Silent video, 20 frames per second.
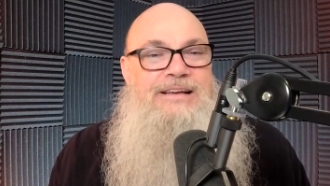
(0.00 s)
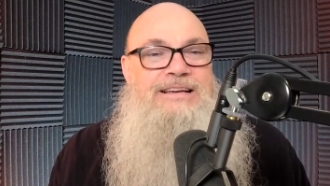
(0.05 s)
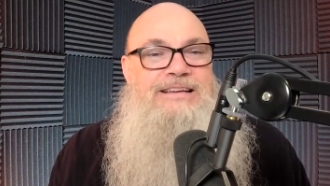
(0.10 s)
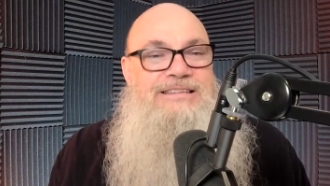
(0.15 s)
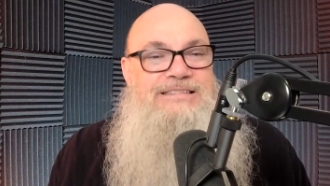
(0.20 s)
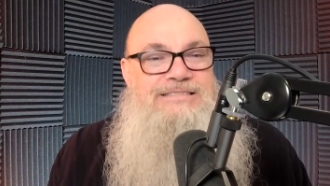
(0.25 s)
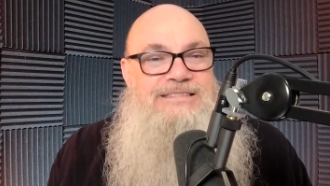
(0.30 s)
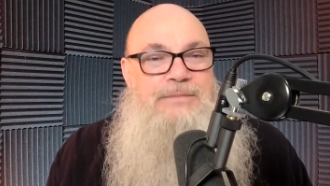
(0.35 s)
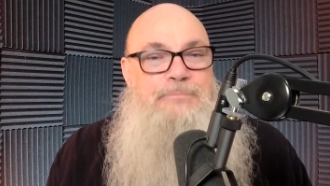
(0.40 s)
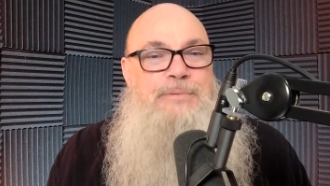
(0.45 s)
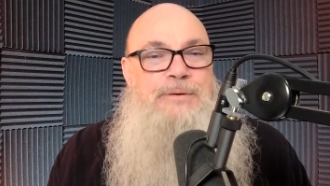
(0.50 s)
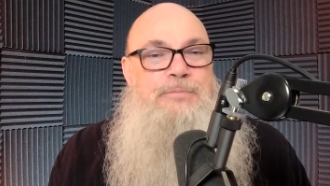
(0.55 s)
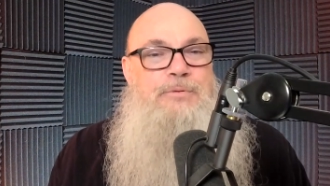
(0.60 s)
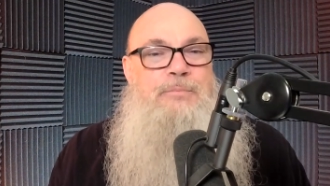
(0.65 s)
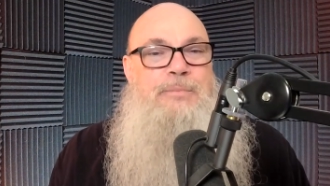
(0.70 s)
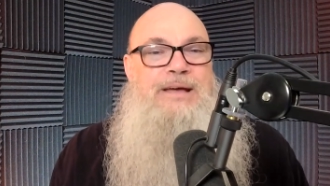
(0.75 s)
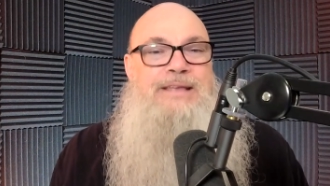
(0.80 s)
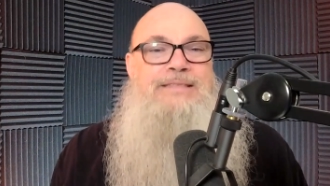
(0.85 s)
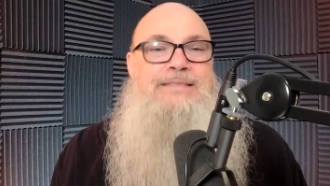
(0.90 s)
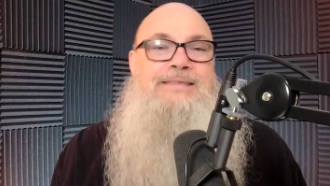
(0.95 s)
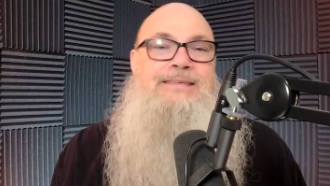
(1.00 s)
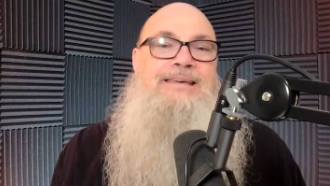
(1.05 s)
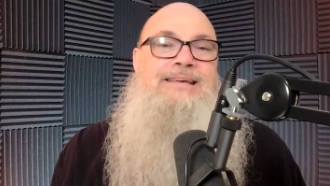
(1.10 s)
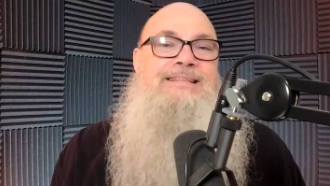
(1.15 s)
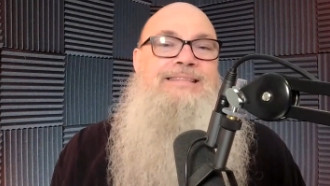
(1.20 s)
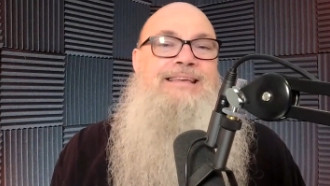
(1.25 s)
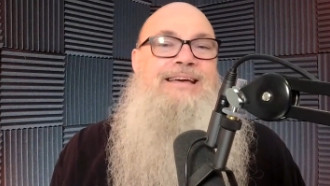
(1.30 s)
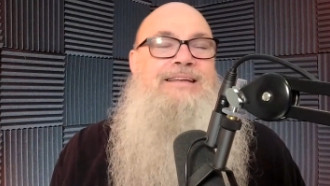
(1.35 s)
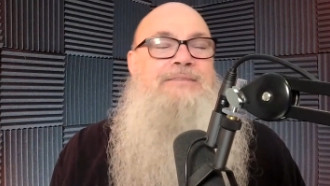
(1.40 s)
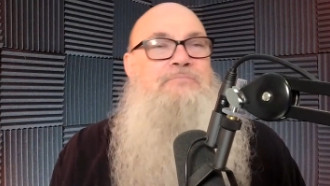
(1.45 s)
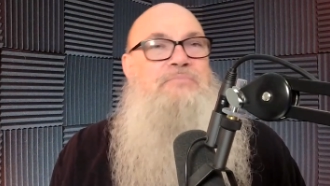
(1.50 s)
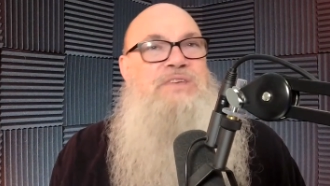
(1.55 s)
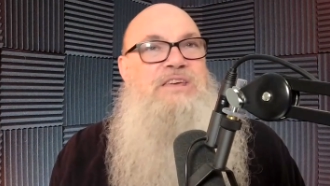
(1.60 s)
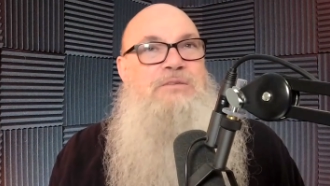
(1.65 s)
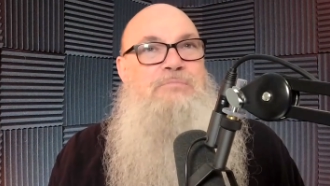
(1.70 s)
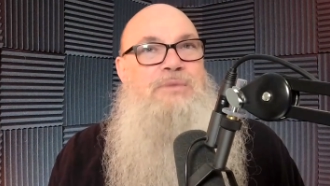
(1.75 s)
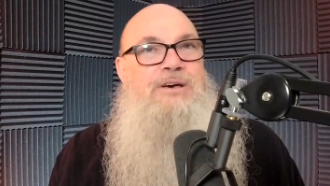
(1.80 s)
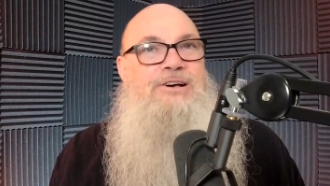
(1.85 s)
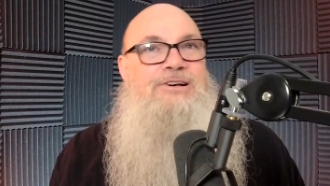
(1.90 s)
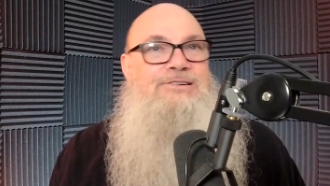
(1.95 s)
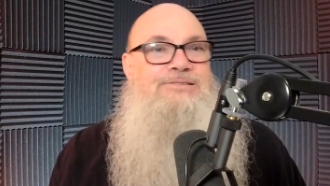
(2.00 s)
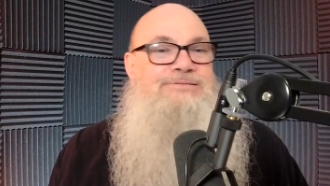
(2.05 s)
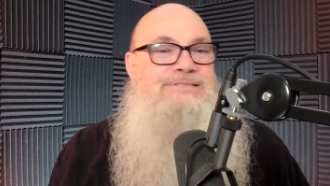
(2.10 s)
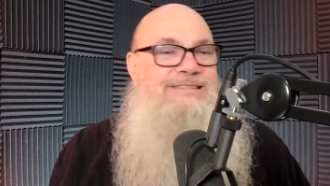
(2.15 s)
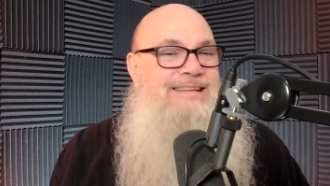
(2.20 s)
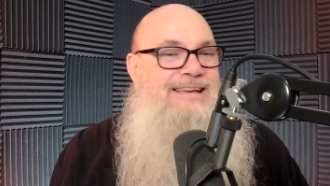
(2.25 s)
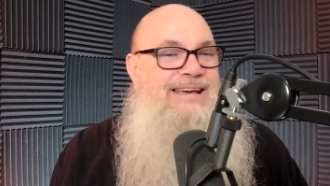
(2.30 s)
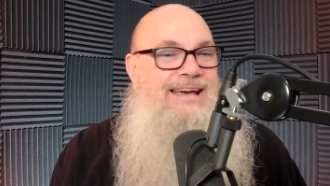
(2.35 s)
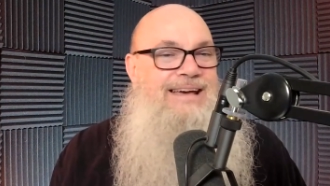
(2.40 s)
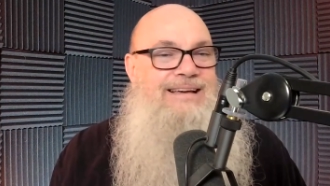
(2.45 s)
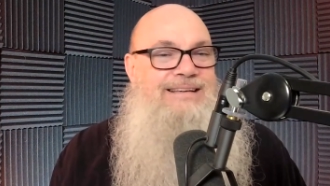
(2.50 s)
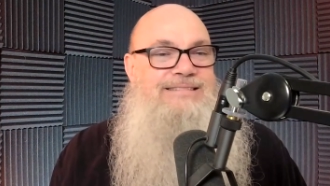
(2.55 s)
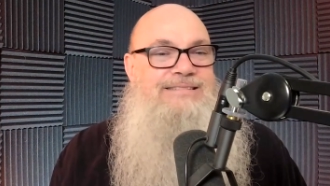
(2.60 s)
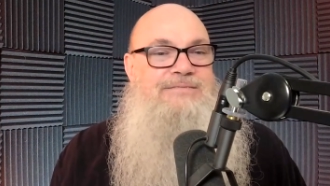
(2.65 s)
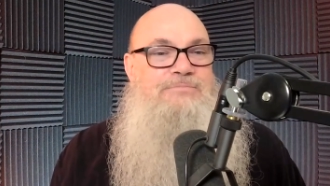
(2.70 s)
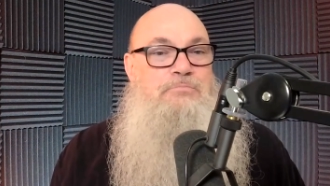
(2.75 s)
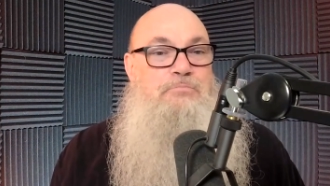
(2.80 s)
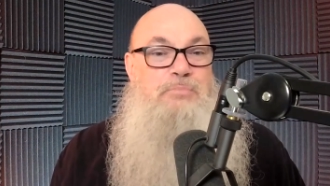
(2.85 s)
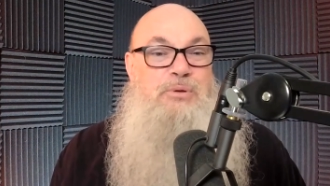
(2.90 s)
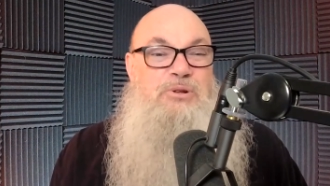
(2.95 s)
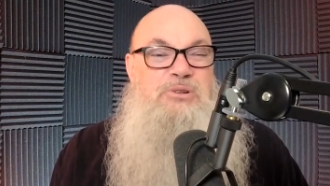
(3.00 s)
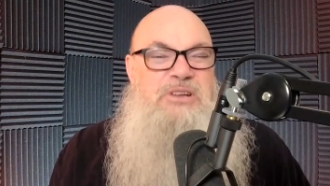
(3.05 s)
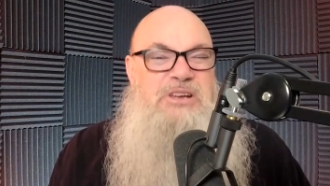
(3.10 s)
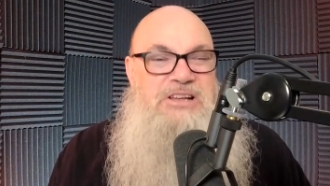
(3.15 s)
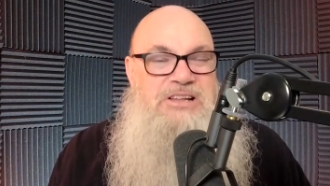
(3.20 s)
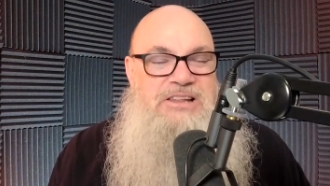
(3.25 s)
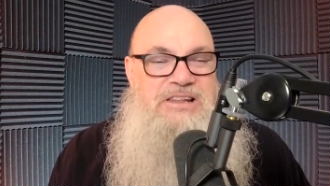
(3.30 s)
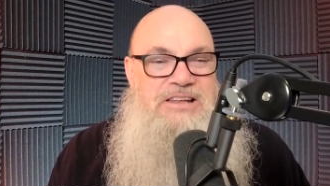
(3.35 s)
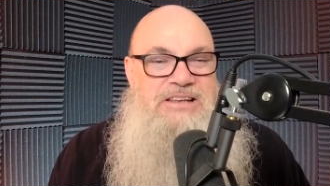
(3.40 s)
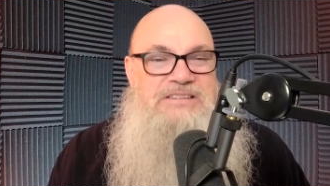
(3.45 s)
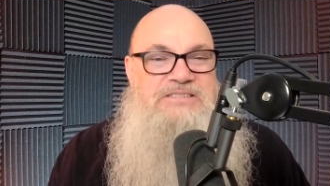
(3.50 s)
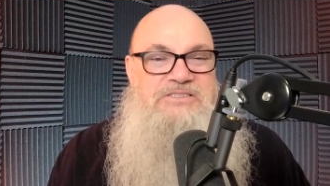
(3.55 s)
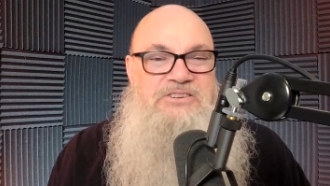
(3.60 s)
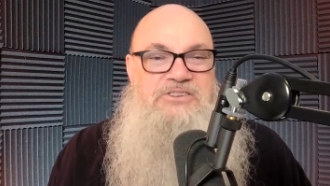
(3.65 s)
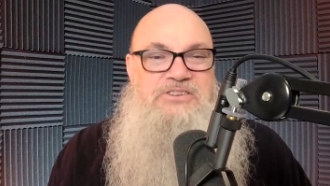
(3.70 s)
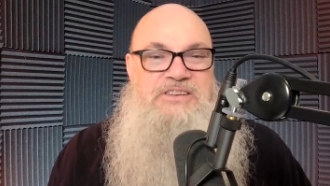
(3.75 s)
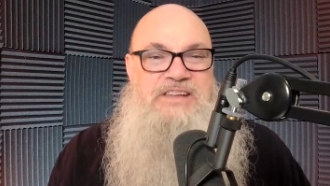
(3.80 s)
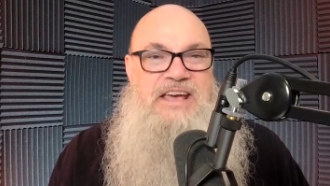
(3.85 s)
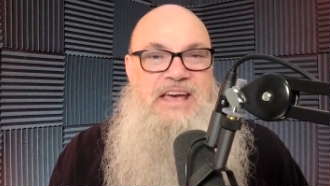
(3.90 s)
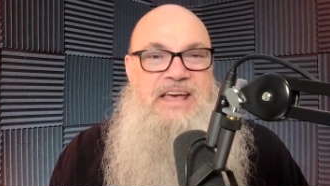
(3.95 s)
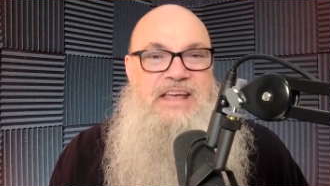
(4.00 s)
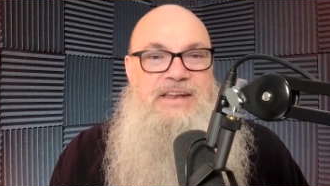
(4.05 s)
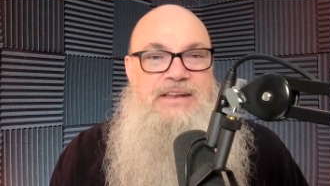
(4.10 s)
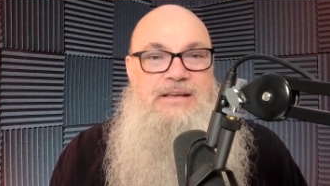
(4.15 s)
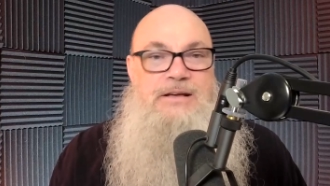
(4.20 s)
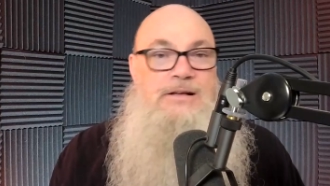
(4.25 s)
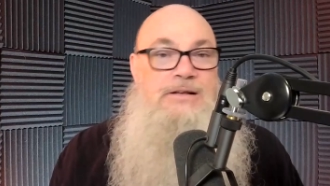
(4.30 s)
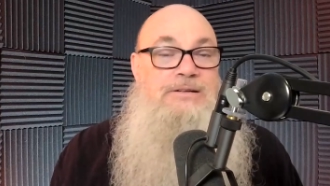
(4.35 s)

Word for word: Some people might think that email, text, building a list are dead.